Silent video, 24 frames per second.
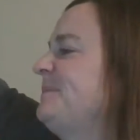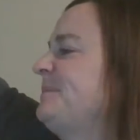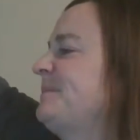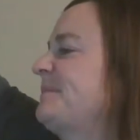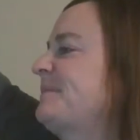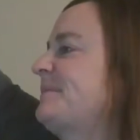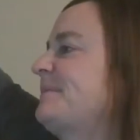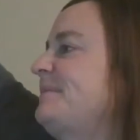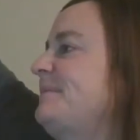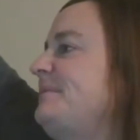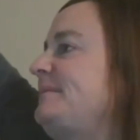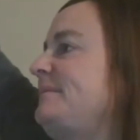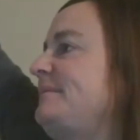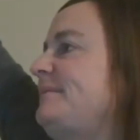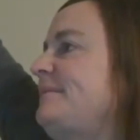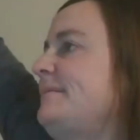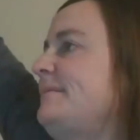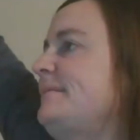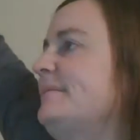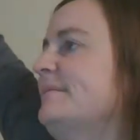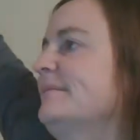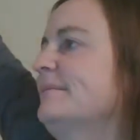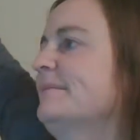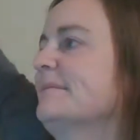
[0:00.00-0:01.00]

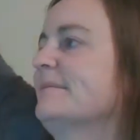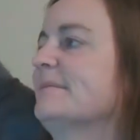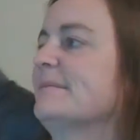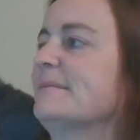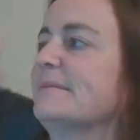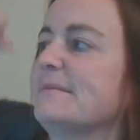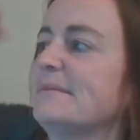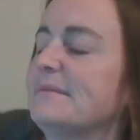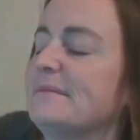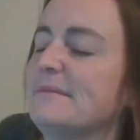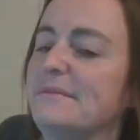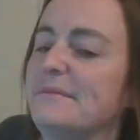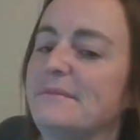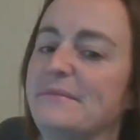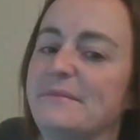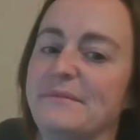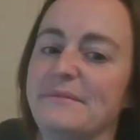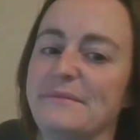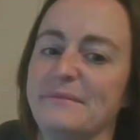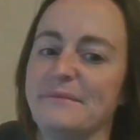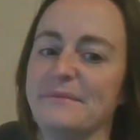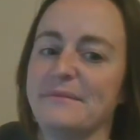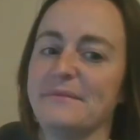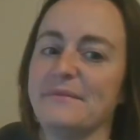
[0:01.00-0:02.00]

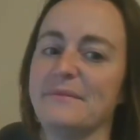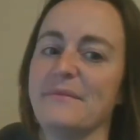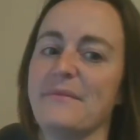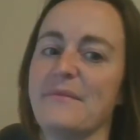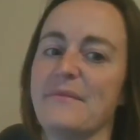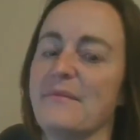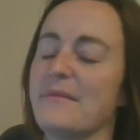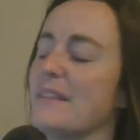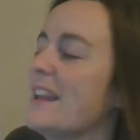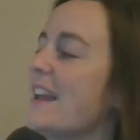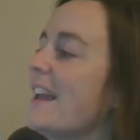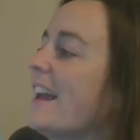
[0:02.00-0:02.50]
(no one is talking)